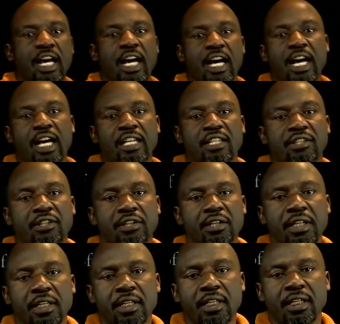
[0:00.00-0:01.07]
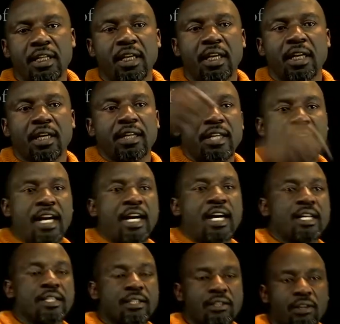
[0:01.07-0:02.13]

add 3 does,